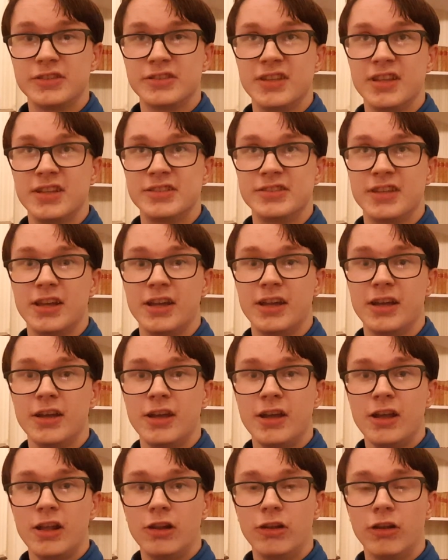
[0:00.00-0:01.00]
There's a
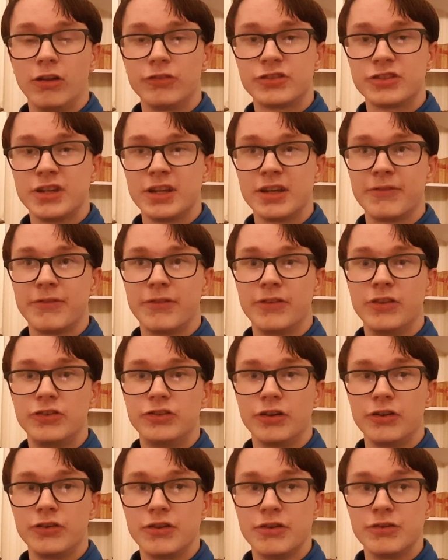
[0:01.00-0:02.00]
launch night for the
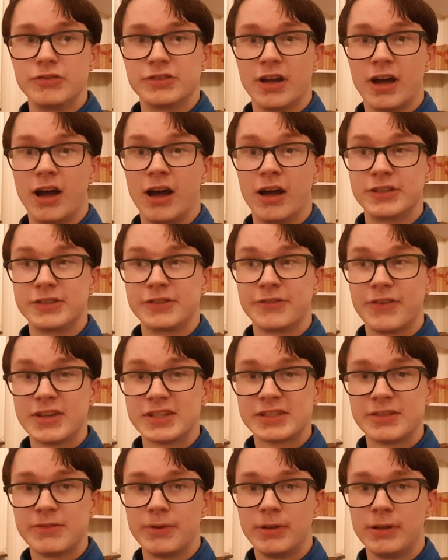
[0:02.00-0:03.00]
John Hughes Arts
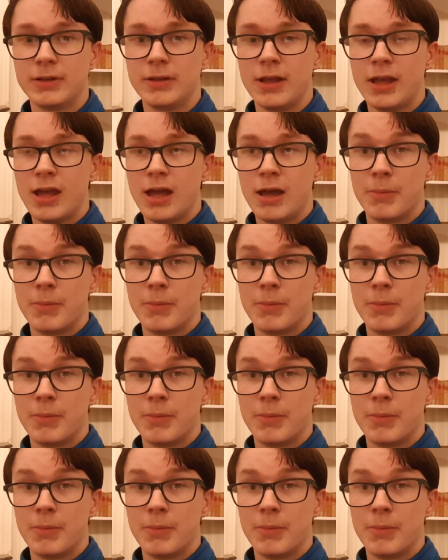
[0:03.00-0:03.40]
Festival.